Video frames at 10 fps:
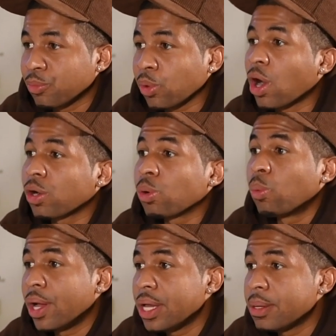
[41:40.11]
We're on our
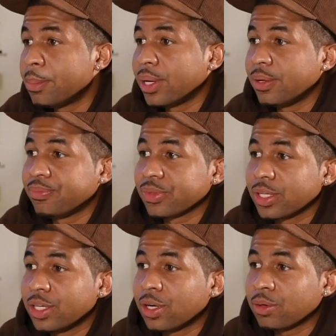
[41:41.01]
way, but
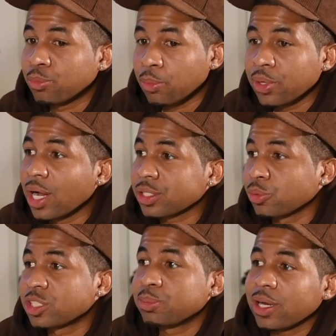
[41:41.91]
you know, when we got the
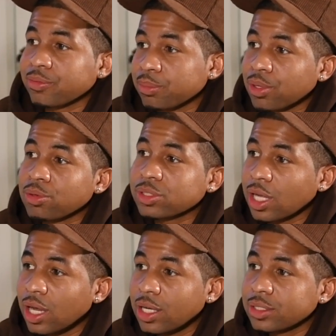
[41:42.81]
respect from those
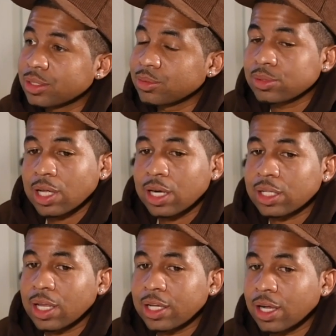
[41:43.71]
guys, it was kind of
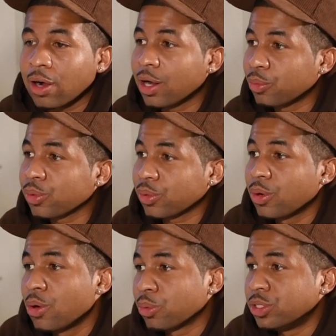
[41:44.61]
like, all right,
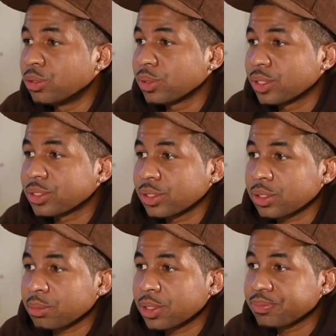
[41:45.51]
we're doing this. You know
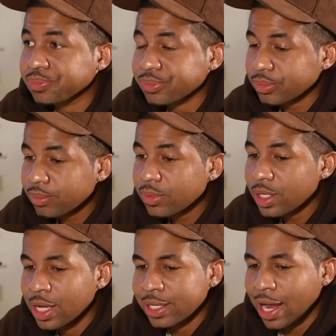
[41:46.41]
what I mean?
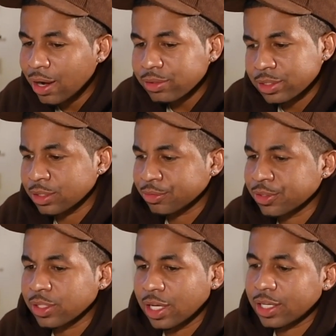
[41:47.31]
And now to
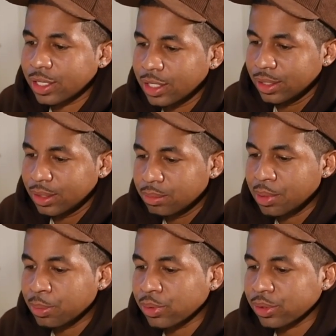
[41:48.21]
feel like
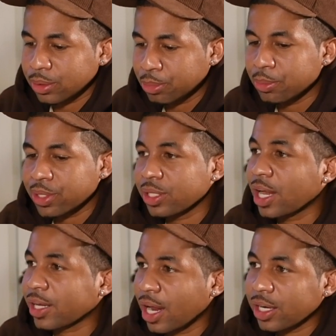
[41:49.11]
people are put me in
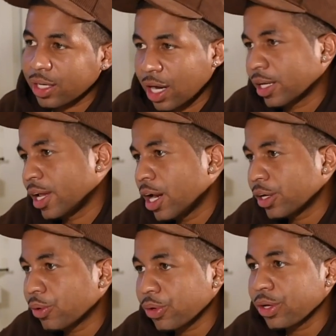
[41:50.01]
that kind of
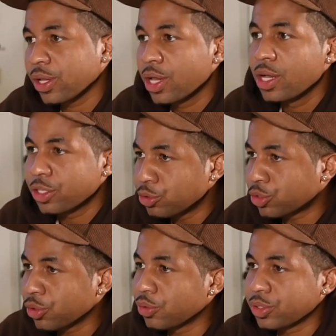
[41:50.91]
category, you
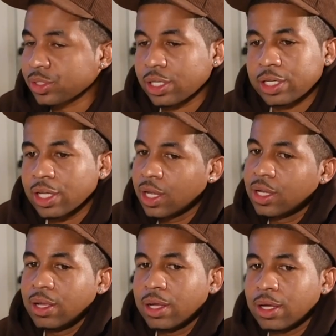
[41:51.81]
too. It's
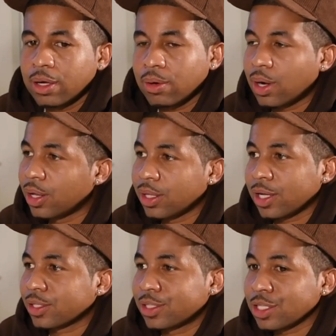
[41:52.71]

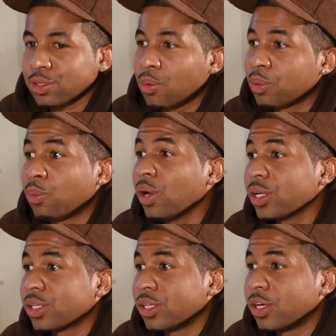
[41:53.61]
like that's all we wanted,
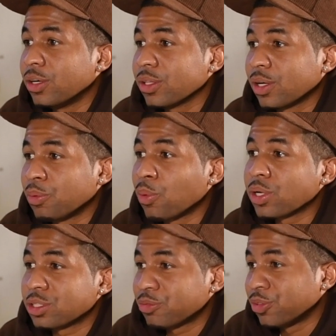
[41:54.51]
you know, like we
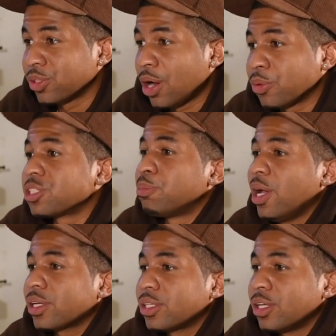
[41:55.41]
wanted to feel that
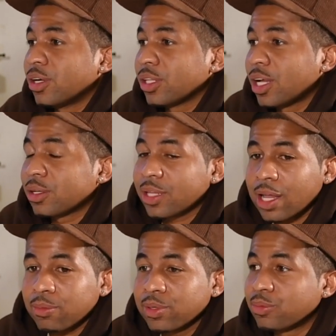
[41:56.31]
respect, you know, like,
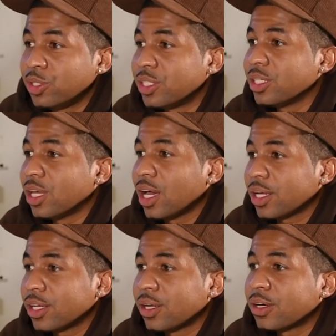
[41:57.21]
damn, we did that,
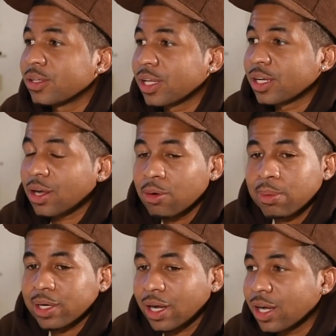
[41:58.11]
you know, like, oh
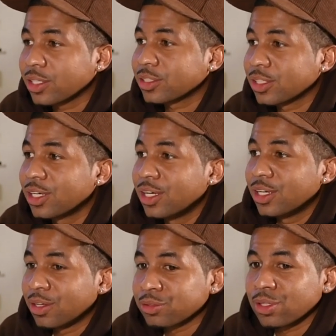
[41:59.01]
my gosh,
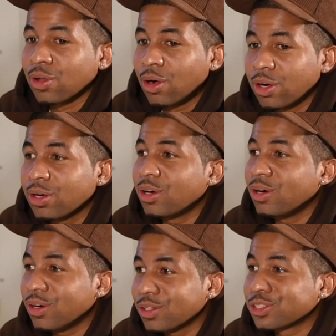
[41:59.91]
that was a
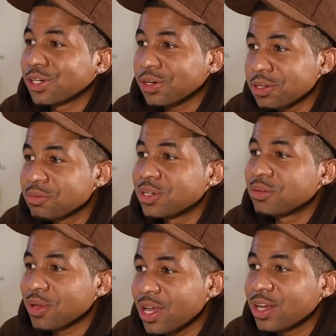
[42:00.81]
long journey, but
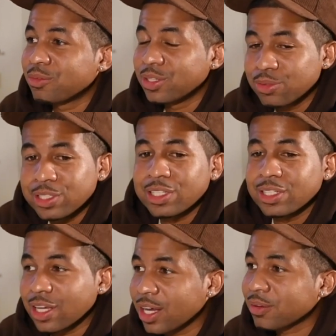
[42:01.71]
man, we
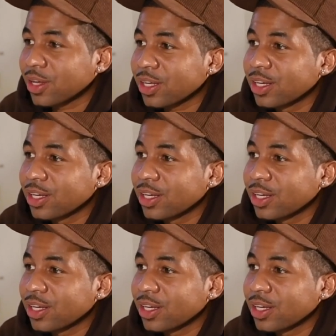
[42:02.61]
did that, man.